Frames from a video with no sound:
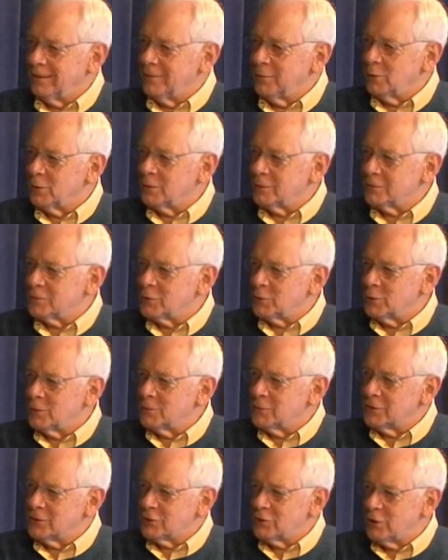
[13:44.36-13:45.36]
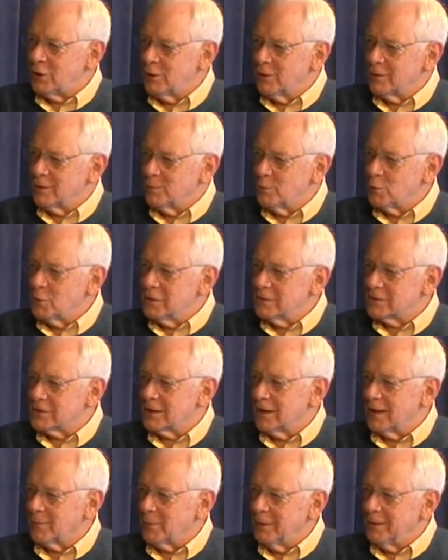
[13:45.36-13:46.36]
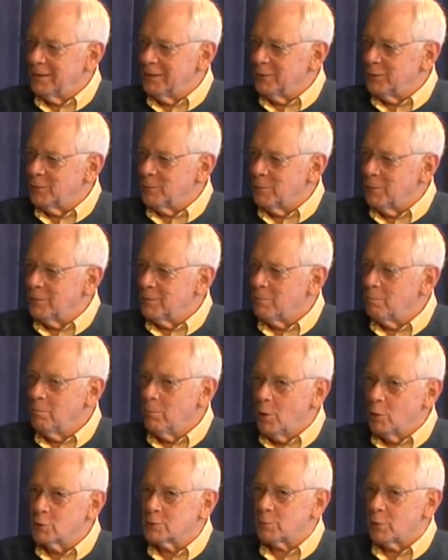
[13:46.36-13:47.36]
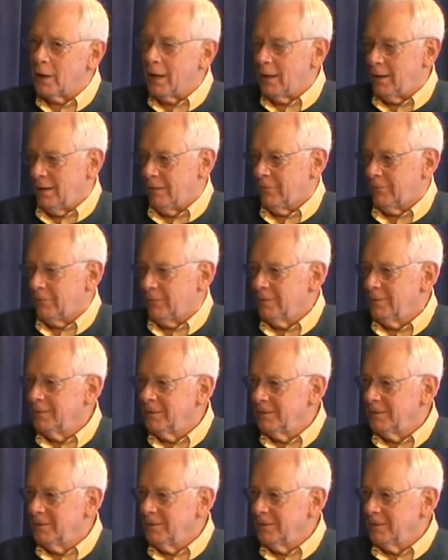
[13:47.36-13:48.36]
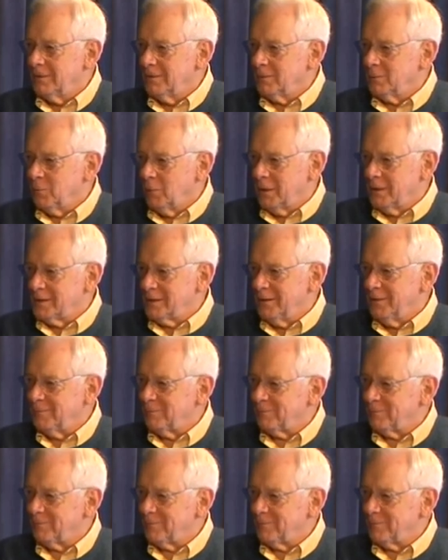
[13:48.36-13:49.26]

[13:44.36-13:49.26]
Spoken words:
in your terms as chair of the Board of Selectmen that you're most proud of, what is it?